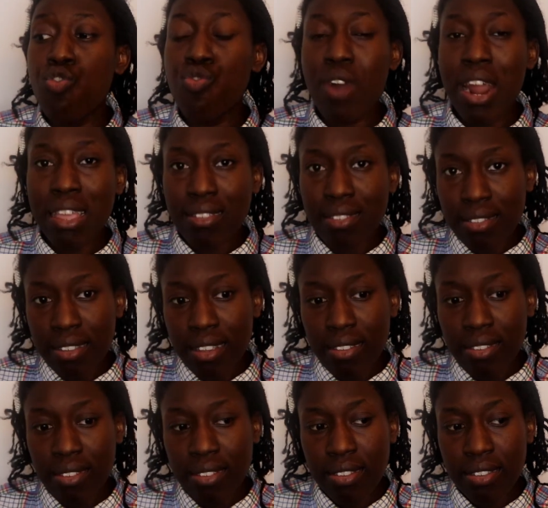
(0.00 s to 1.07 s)

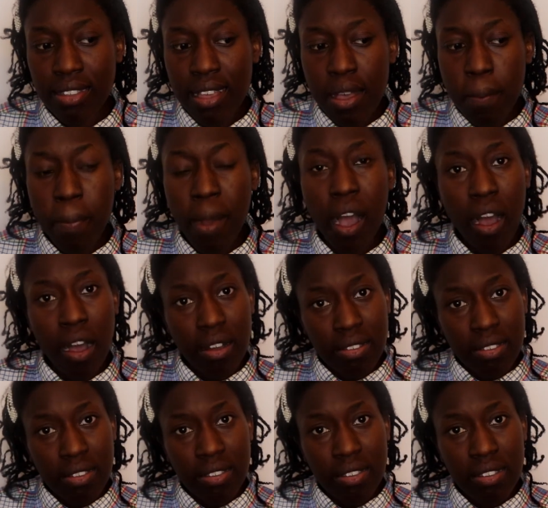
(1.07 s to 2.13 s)
racist
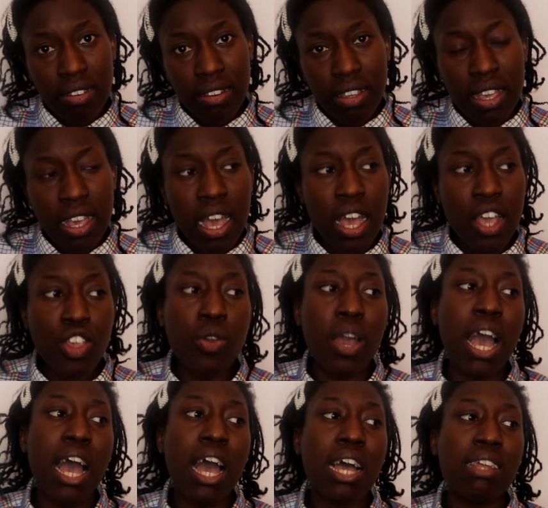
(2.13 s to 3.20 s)
past. You
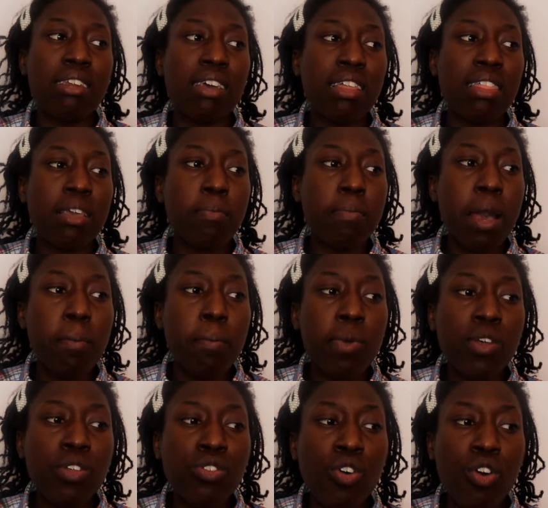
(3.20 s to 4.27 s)
had, I think,
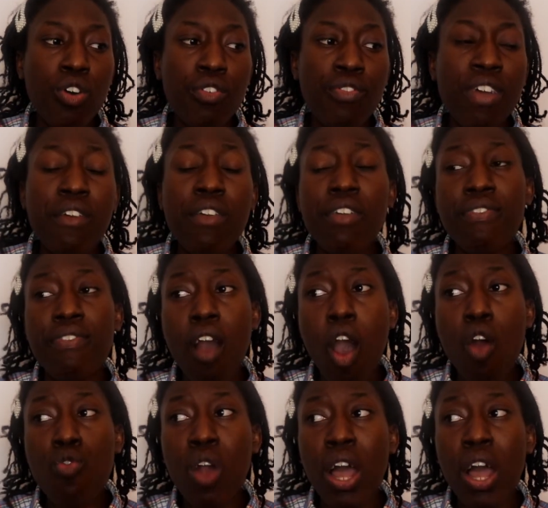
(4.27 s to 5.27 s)
members of very far